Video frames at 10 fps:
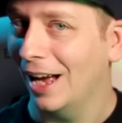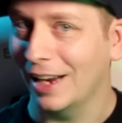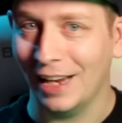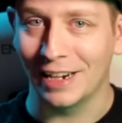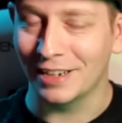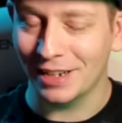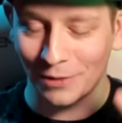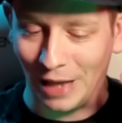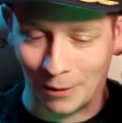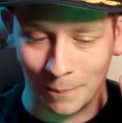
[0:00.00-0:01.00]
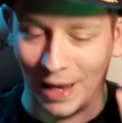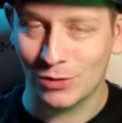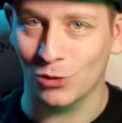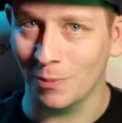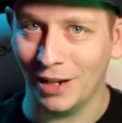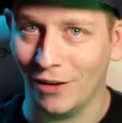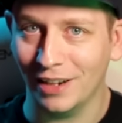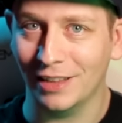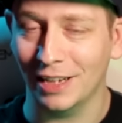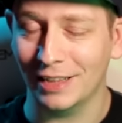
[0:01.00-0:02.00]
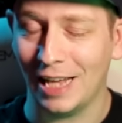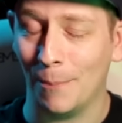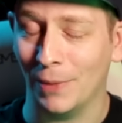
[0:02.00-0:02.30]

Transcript: Again, it didn't mess with me or anything like that,